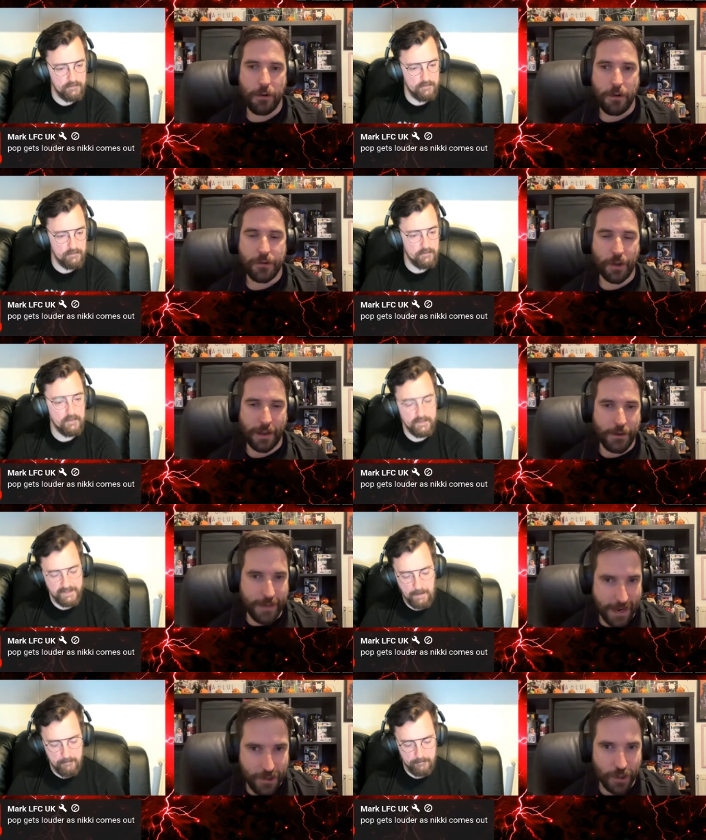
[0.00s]
Speaker 1: So like yeah.
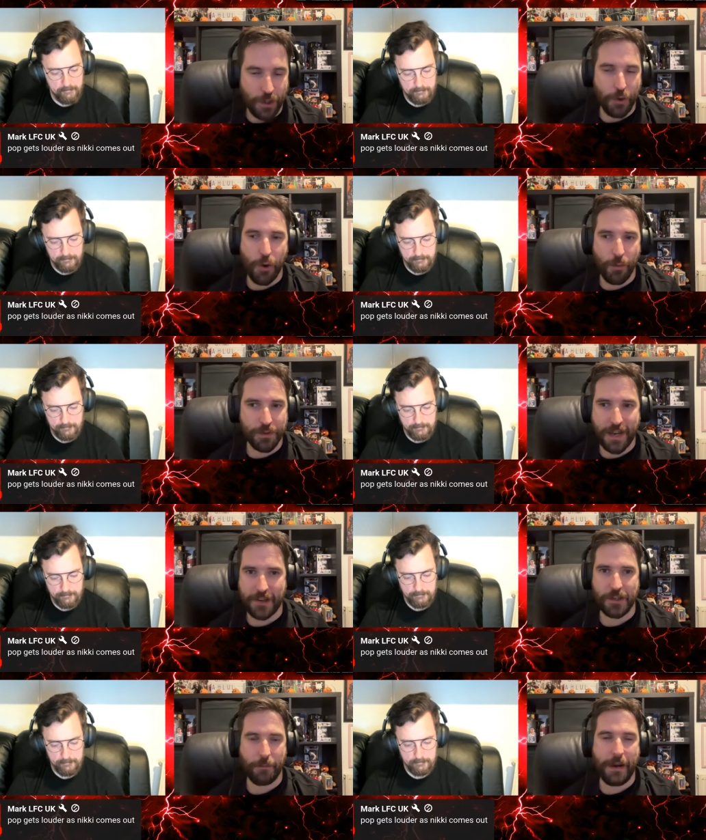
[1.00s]
Gacy, you knew it was
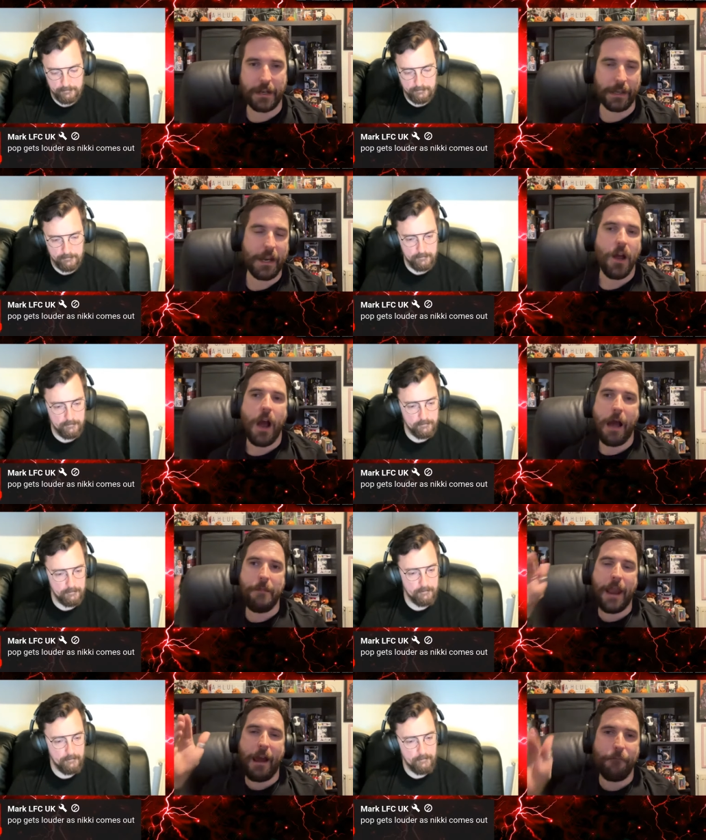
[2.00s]
Gacy immediately, and then
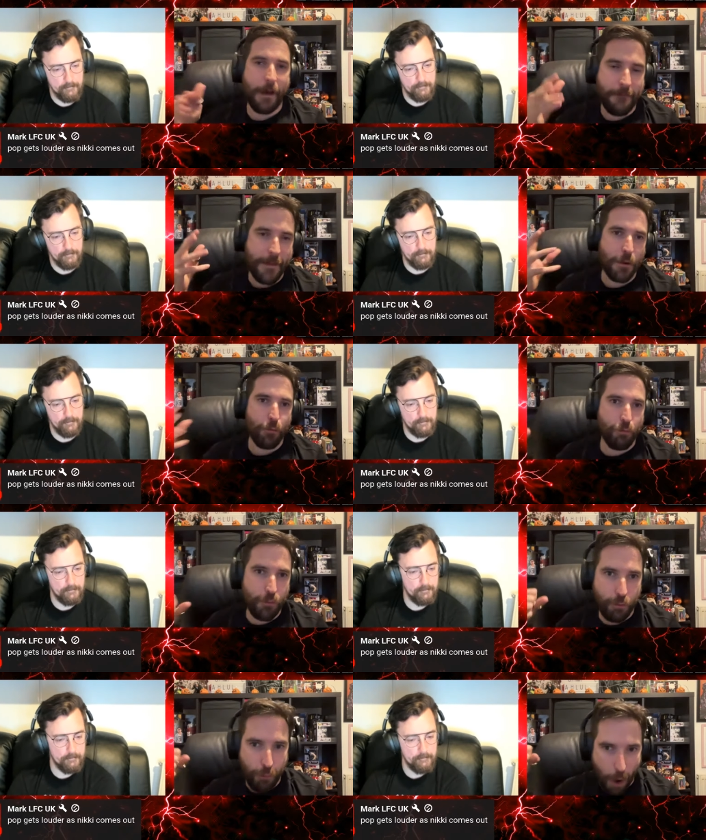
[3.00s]
I and then the the
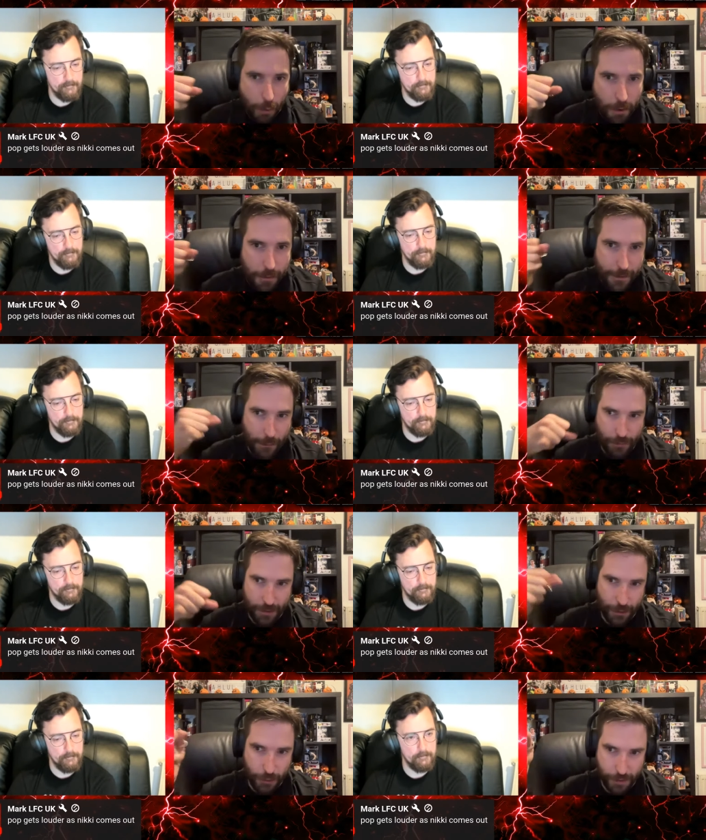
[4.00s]
Rowan thing was
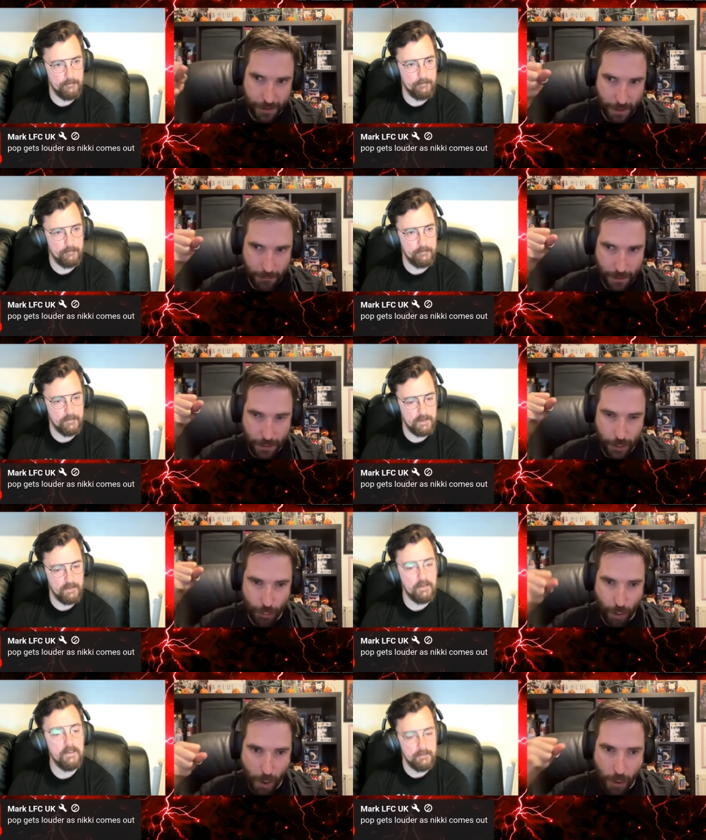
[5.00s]
interesting because the
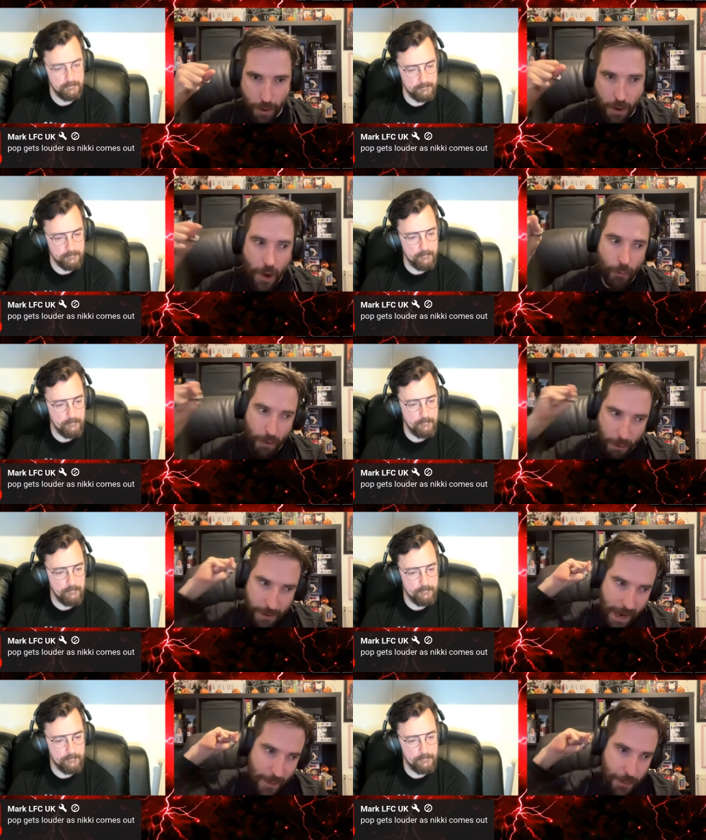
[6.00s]
Rowan Rowan
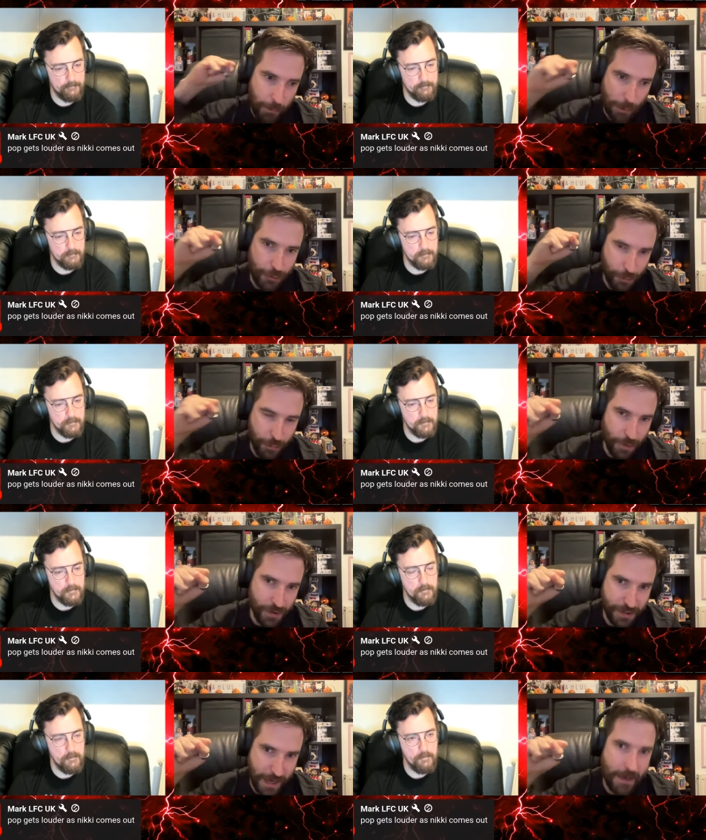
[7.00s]
had the Bludgeon Brothers
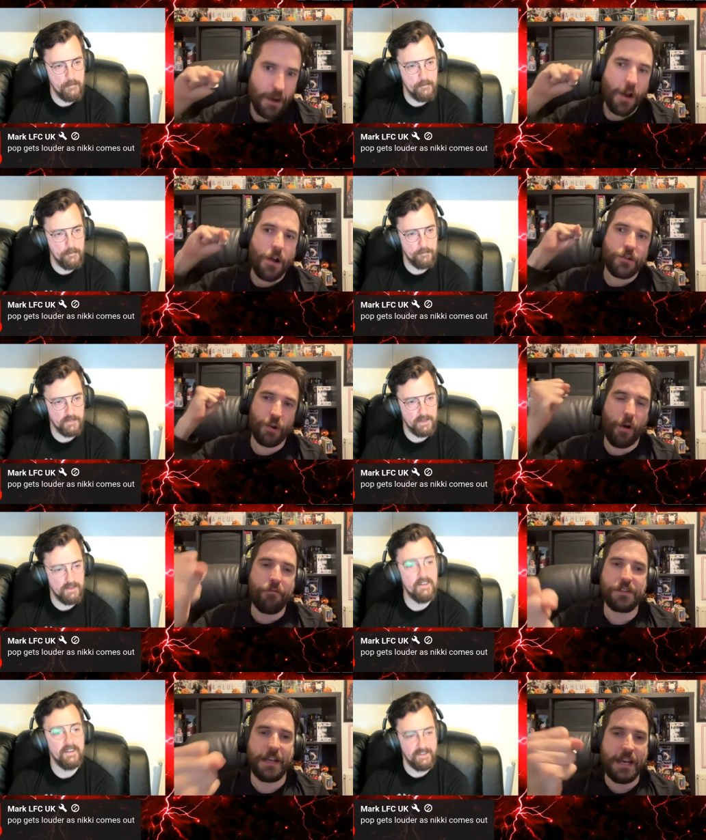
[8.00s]
thing, so
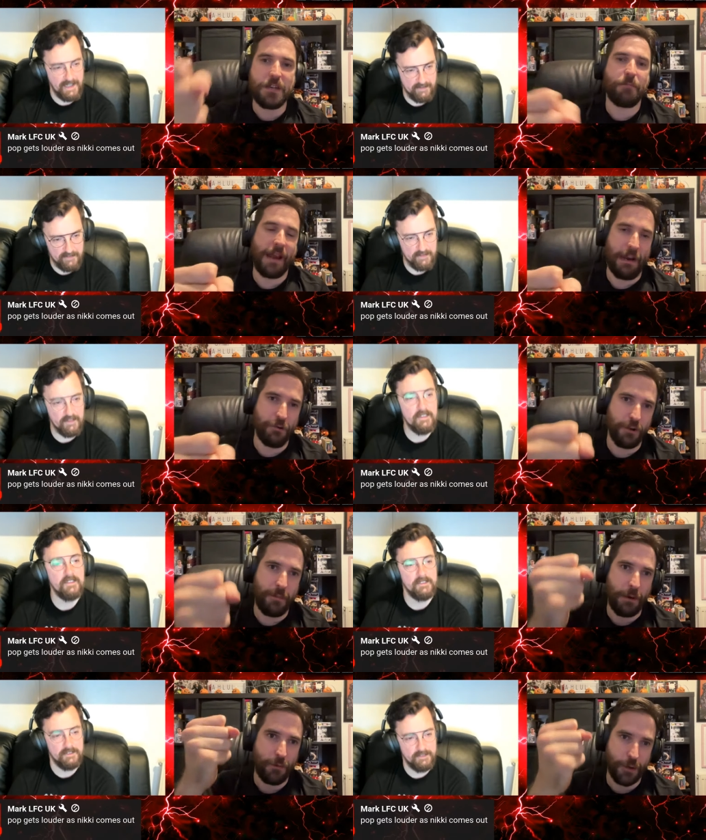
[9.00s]
obviously he's yeah. paying
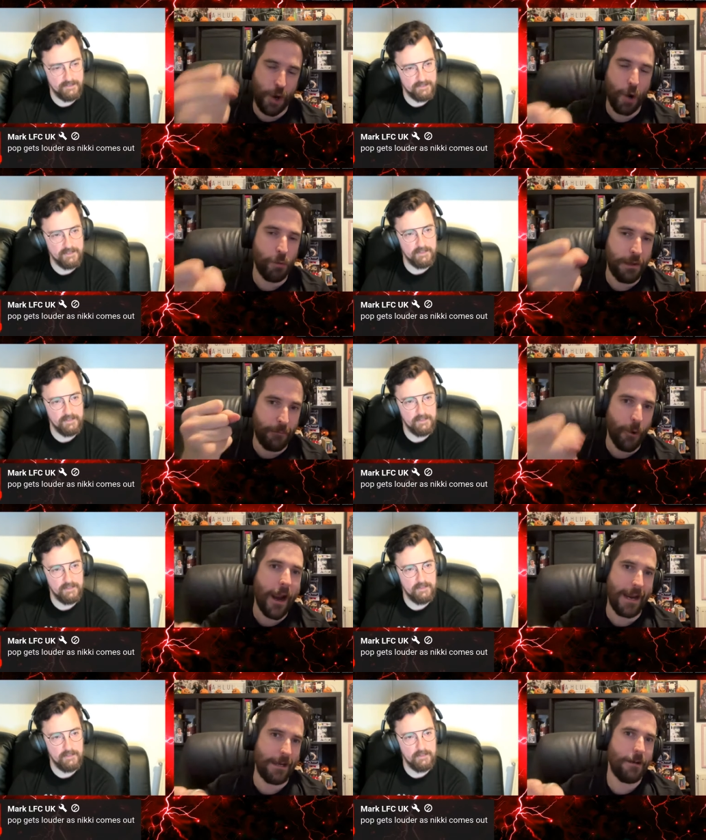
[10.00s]
tribute to not only
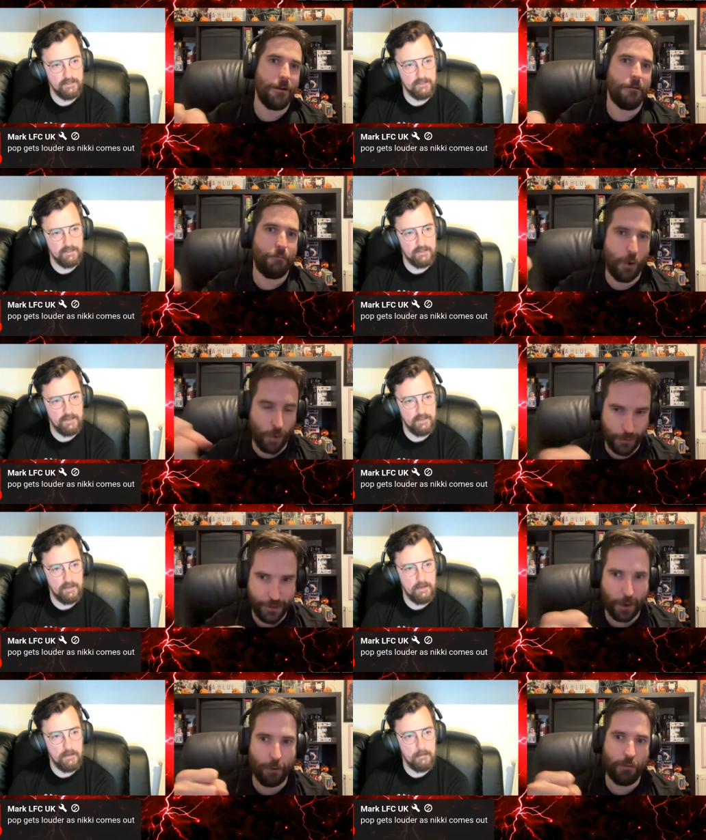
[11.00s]
Bray but
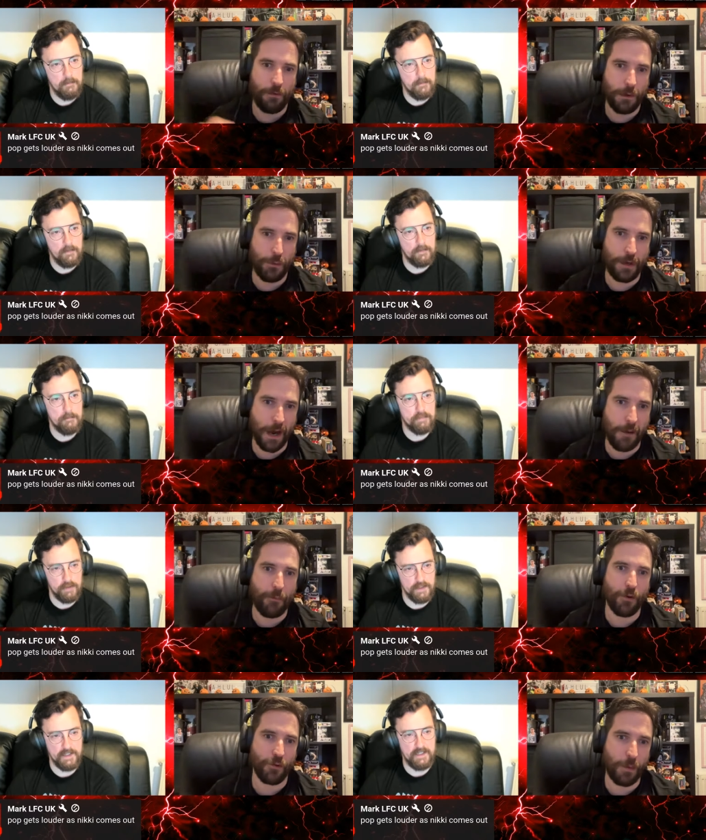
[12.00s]
also Luke Harper
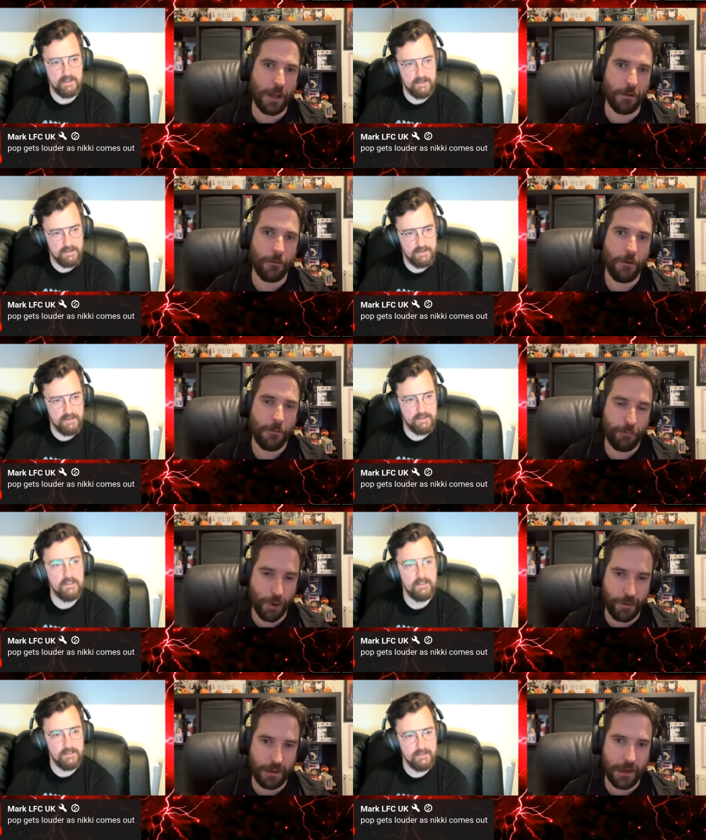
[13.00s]
Brodie. as well,
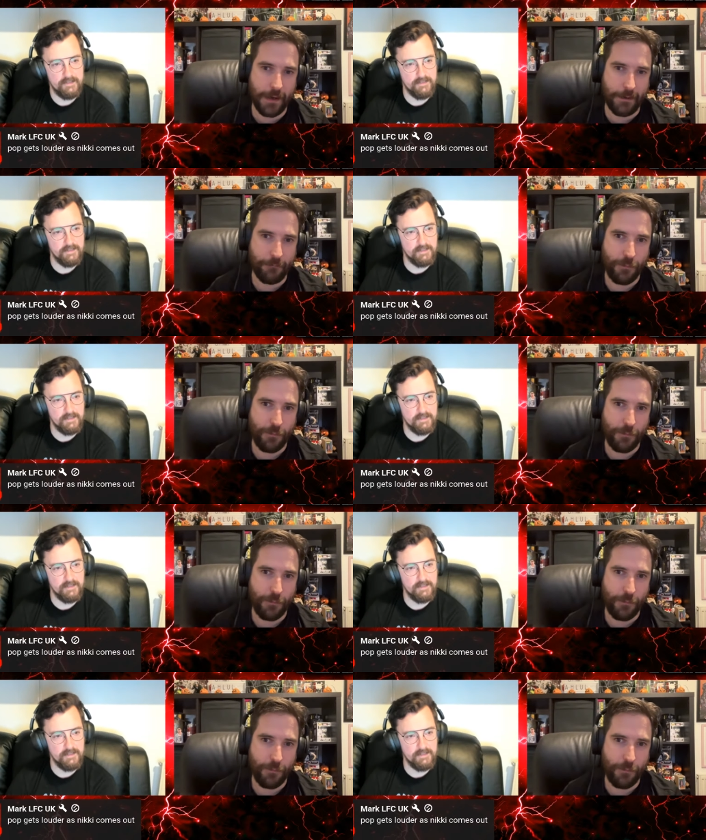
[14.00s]
Brodie Lee.